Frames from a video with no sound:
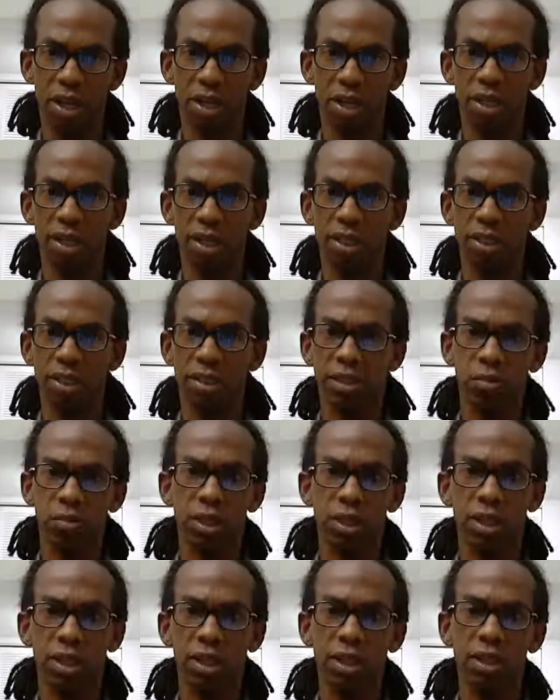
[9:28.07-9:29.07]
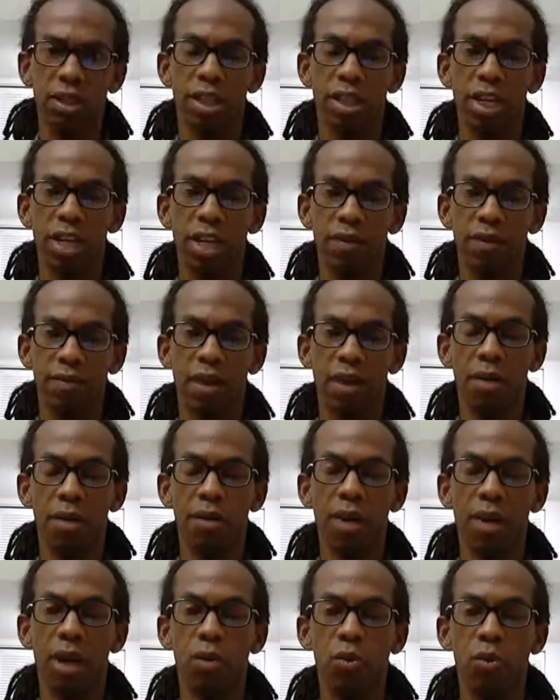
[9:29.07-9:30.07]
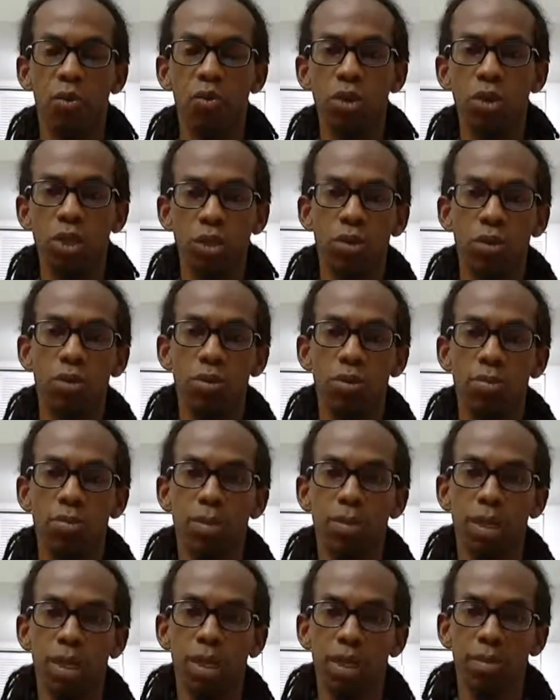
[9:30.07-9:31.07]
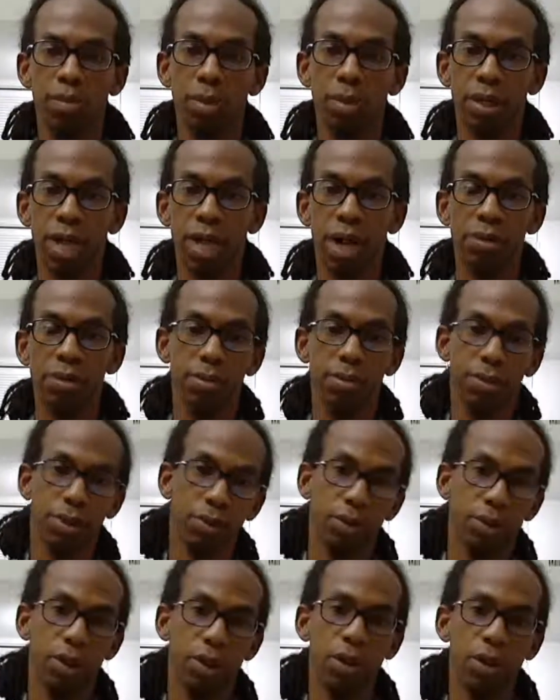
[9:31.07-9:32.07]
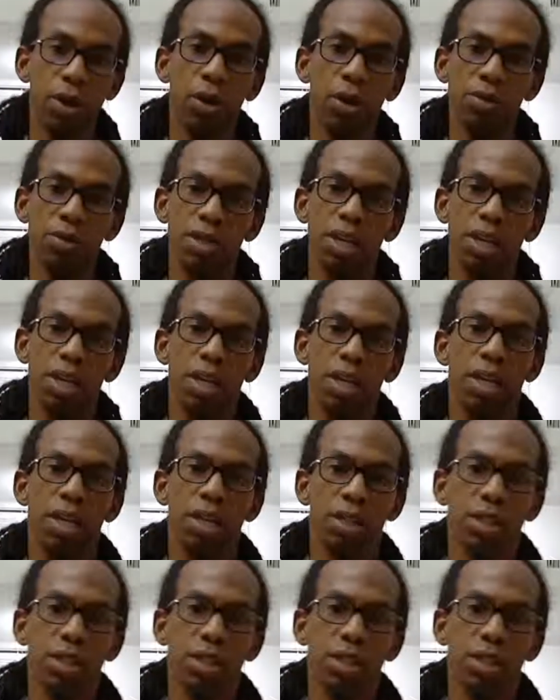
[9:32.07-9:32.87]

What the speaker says: Because what it is, I have found out when you begin to put down some sort of notes,